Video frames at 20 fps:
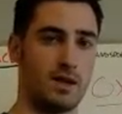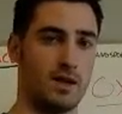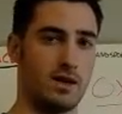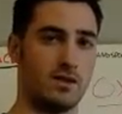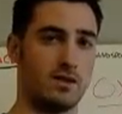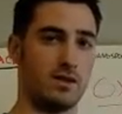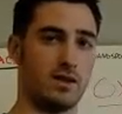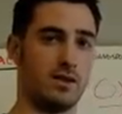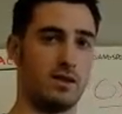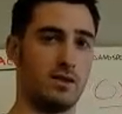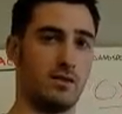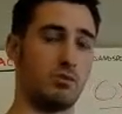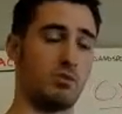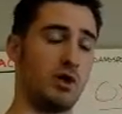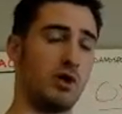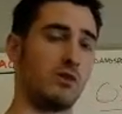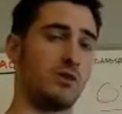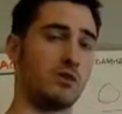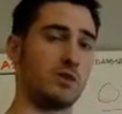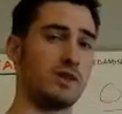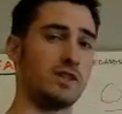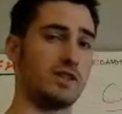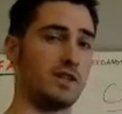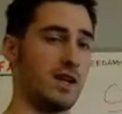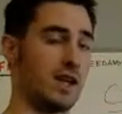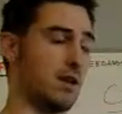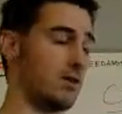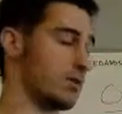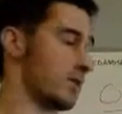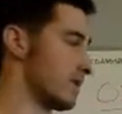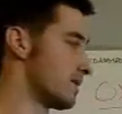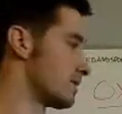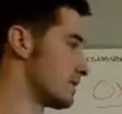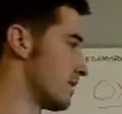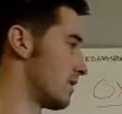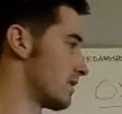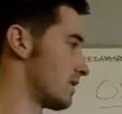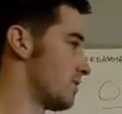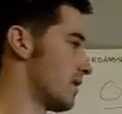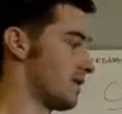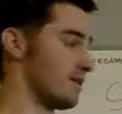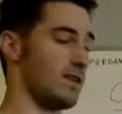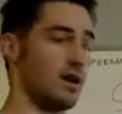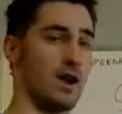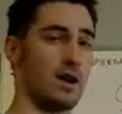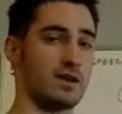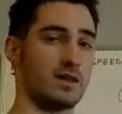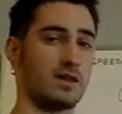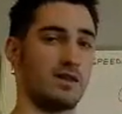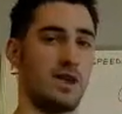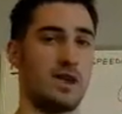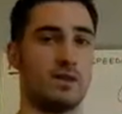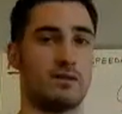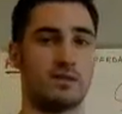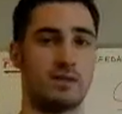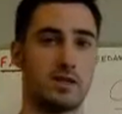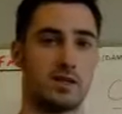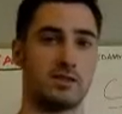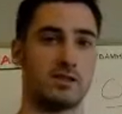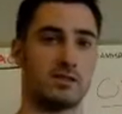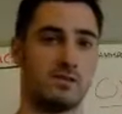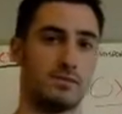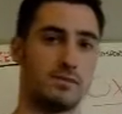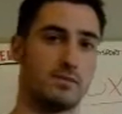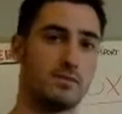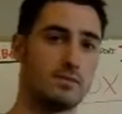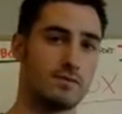And then in part 3 today, we're going to talk about the oxidative system.